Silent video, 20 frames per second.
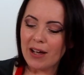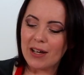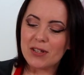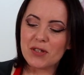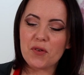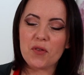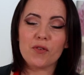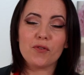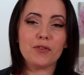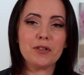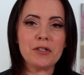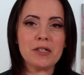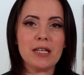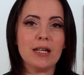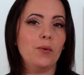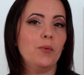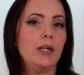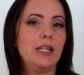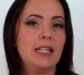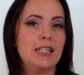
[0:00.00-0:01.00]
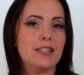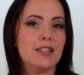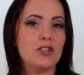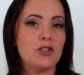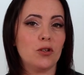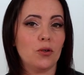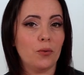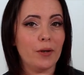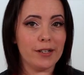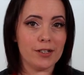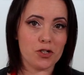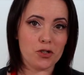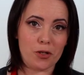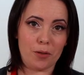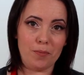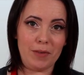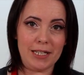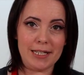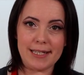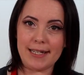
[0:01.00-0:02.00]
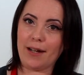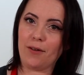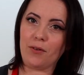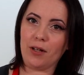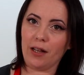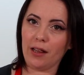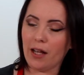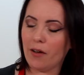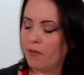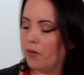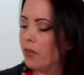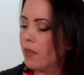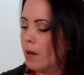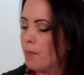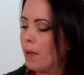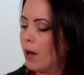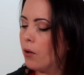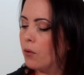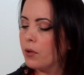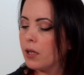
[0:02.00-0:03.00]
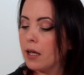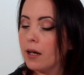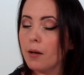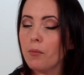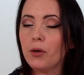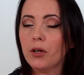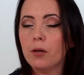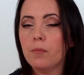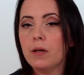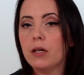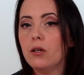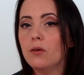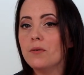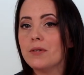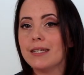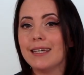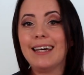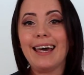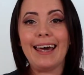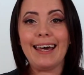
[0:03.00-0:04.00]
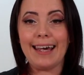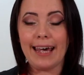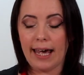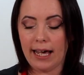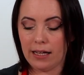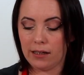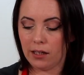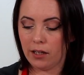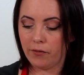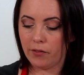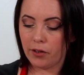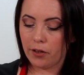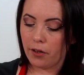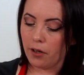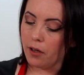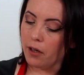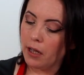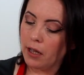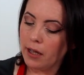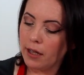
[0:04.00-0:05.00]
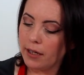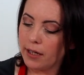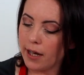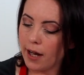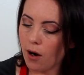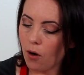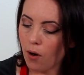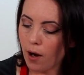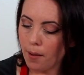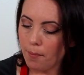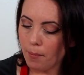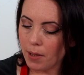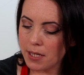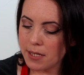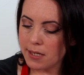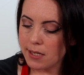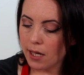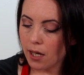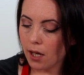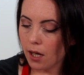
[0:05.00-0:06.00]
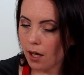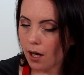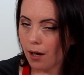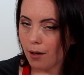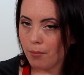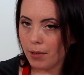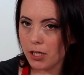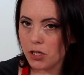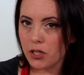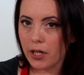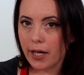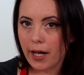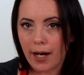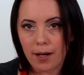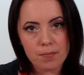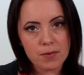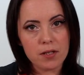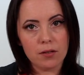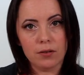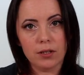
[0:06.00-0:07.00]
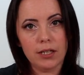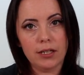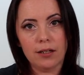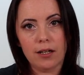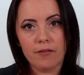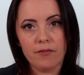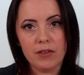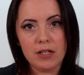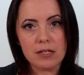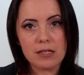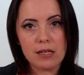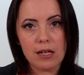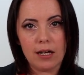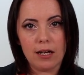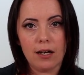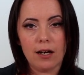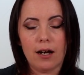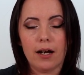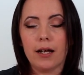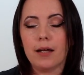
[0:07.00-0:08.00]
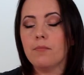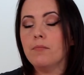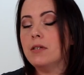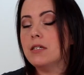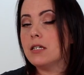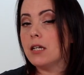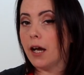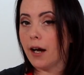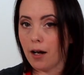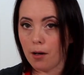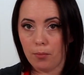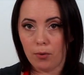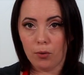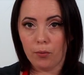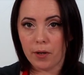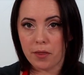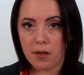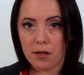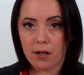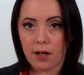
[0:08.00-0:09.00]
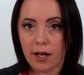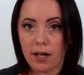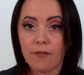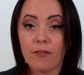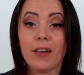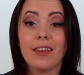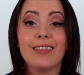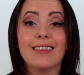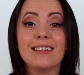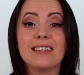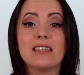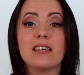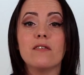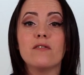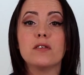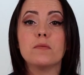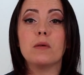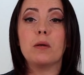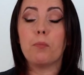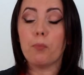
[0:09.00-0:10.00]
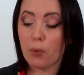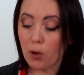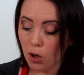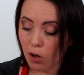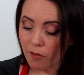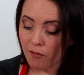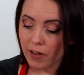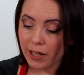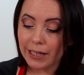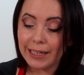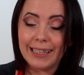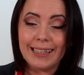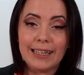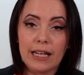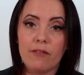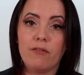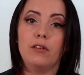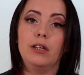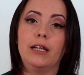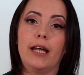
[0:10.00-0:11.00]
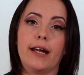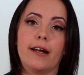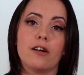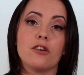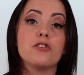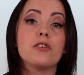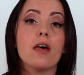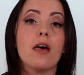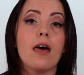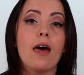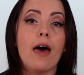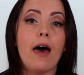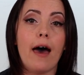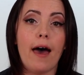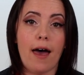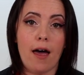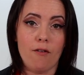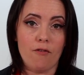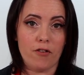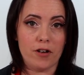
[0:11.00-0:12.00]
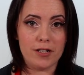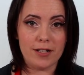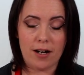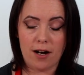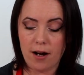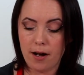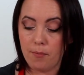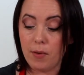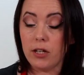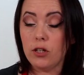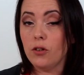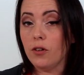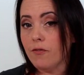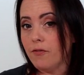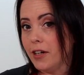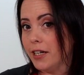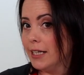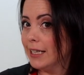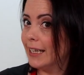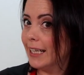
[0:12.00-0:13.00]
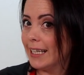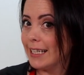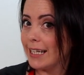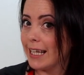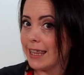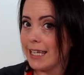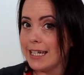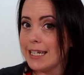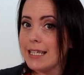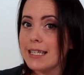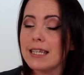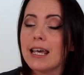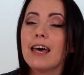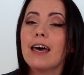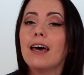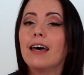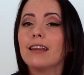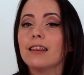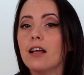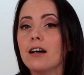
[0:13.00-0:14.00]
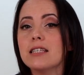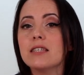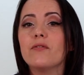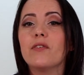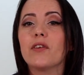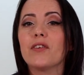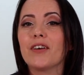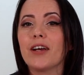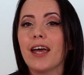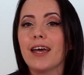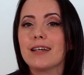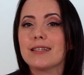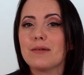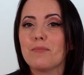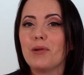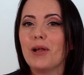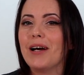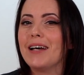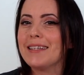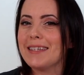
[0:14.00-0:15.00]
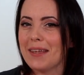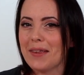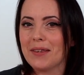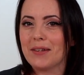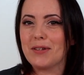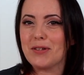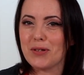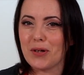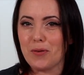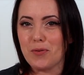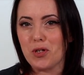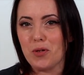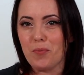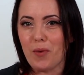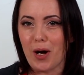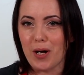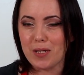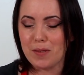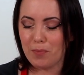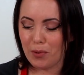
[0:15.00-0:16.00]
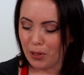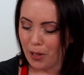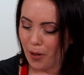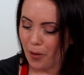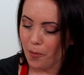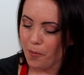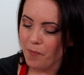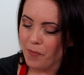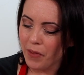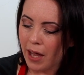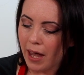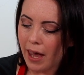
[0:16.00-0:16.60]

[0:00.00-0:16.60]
So the first thing we need to do is trim these down and level them out, and I'm going to be using a cake leveler. Now I must say how much I absolutely love this thing. I am terrible with a knife and this gives me perfectly level layers every time. And you can find a link to this and lots of other cake supplies in the description box below.